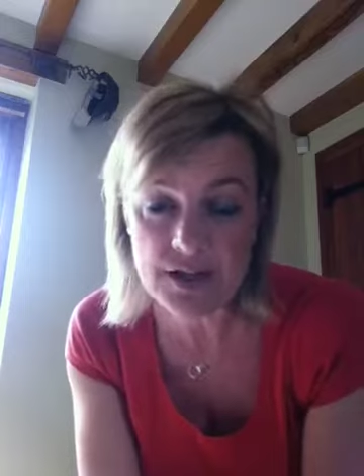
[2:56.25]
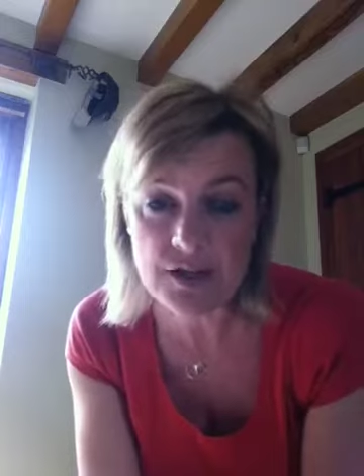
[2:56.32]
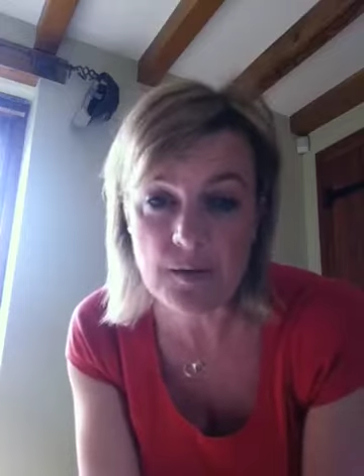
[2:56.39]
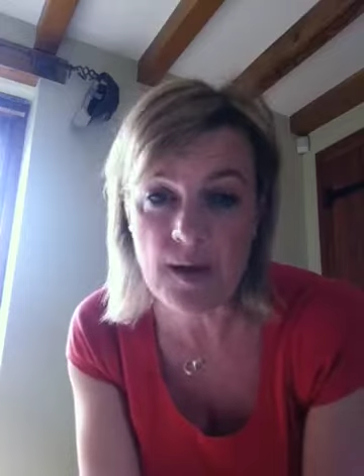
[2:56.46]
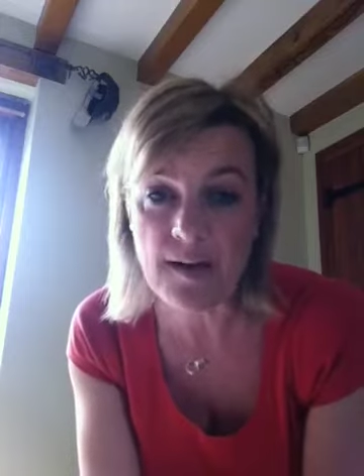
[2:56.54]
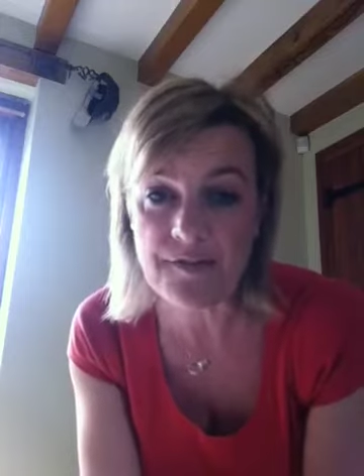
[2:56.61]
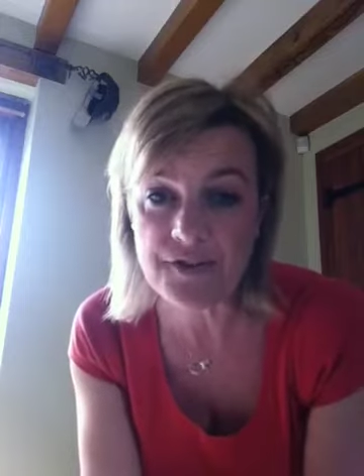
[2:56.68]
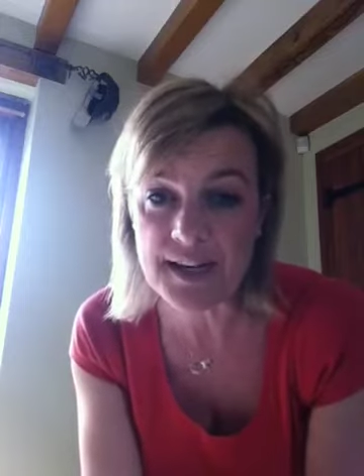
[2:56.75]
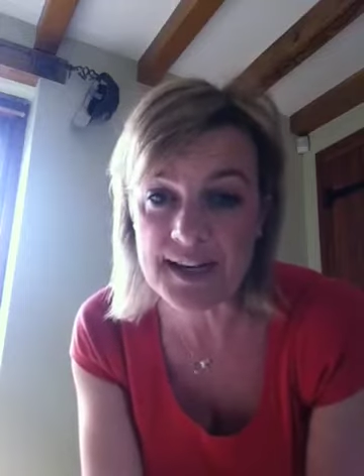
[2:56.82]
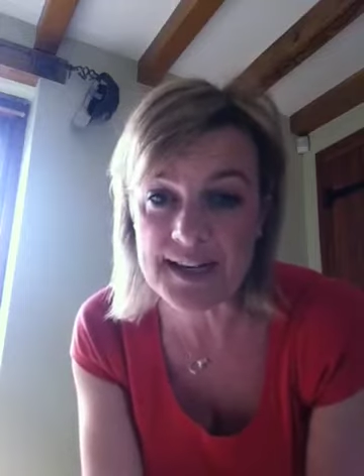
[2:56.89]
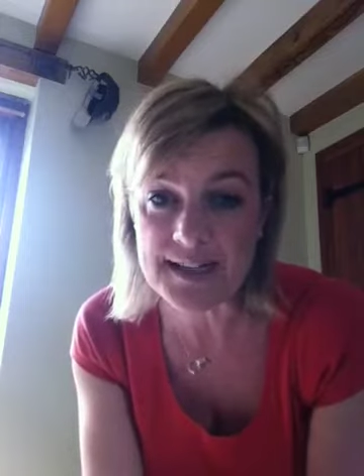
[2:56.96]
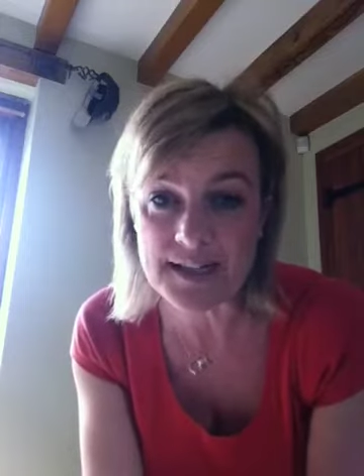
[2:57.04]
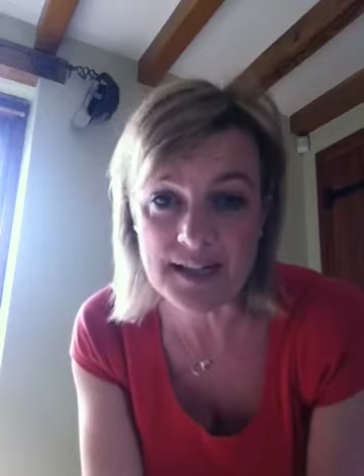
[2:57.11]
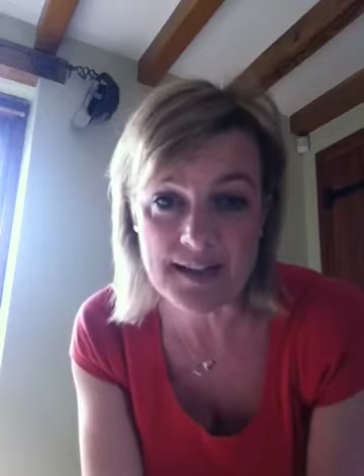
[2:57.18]
do it after
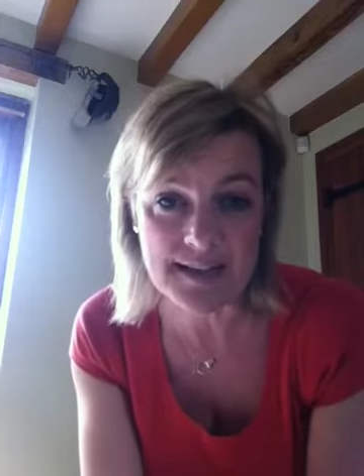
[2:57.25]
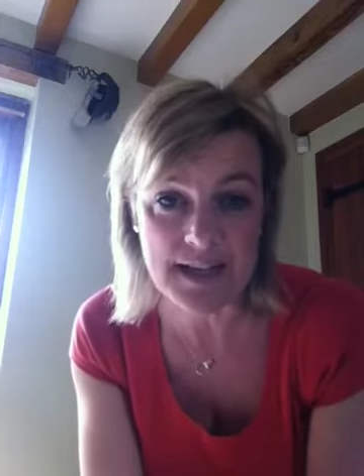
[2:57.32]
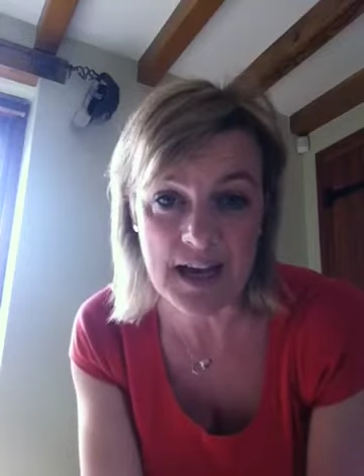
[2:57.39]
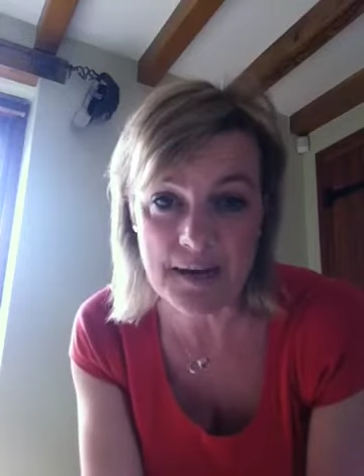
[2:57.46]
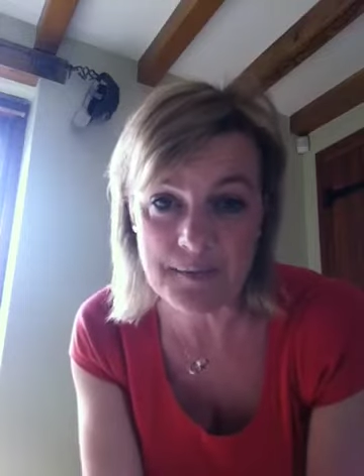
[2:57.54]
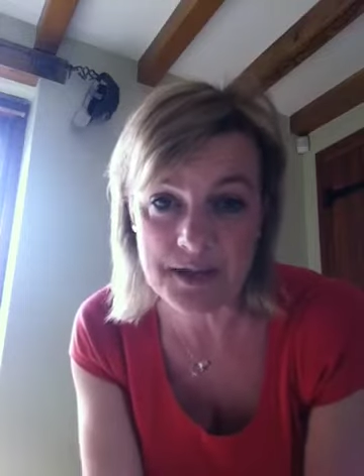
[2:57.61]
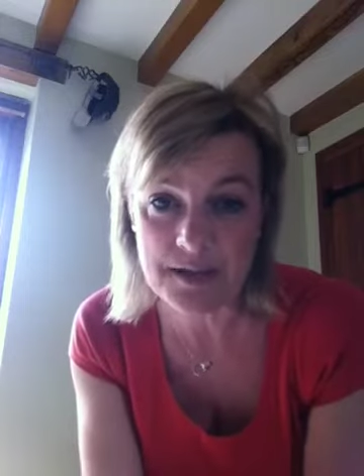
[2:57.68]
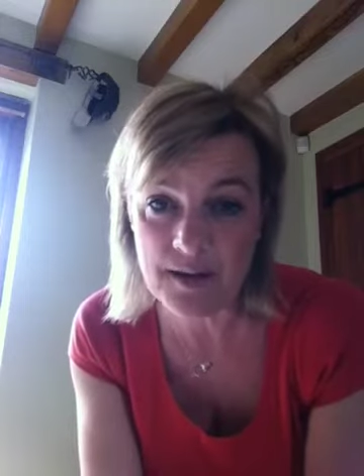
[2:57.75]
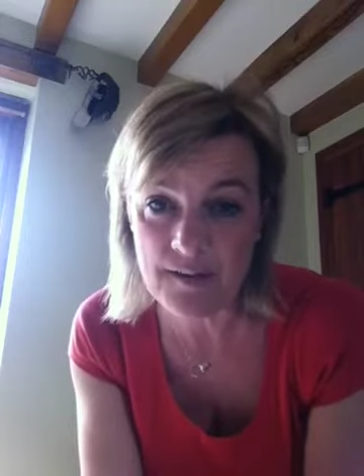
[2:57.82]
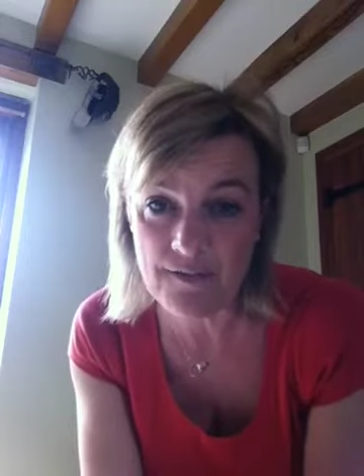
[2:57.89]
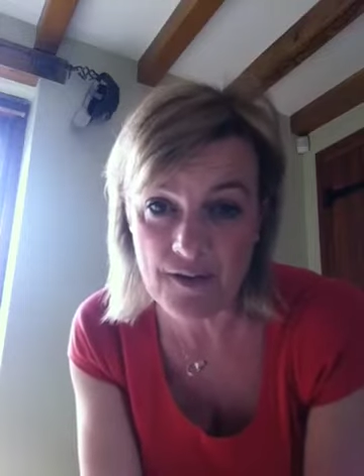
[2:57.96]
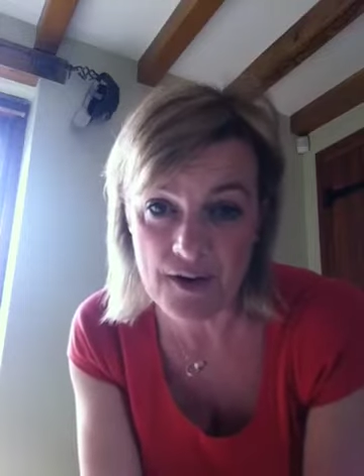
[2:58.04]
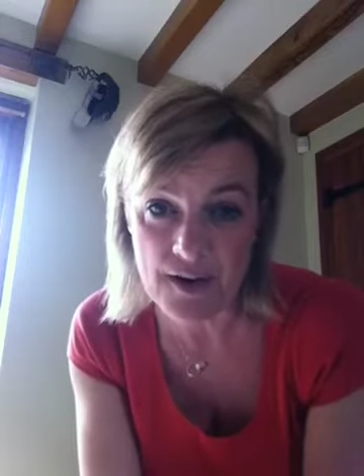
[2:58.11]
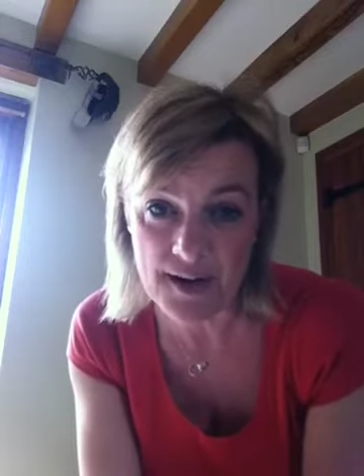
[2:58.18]
Easter, that's absolutely
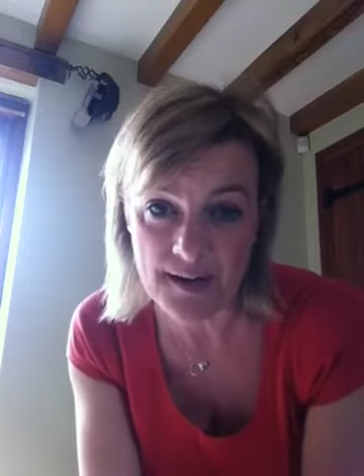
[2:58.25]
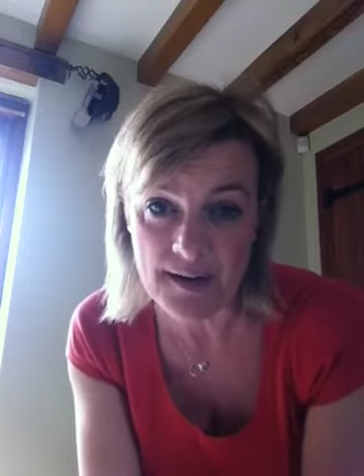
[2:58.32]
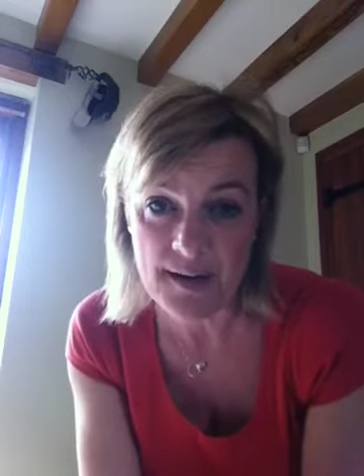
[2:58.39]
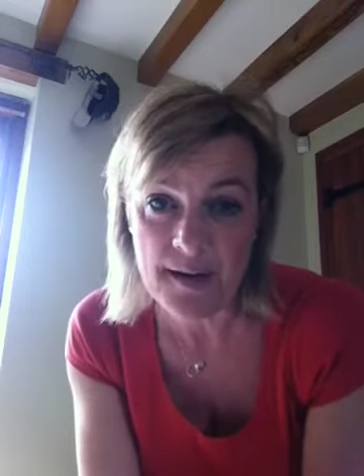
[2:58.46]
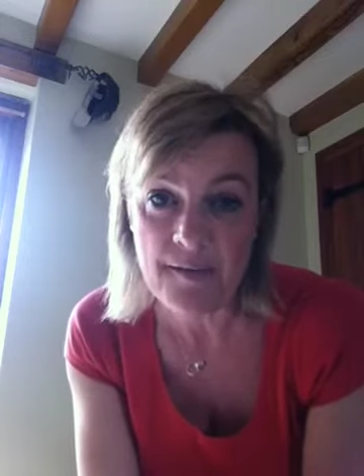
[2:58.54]
fine.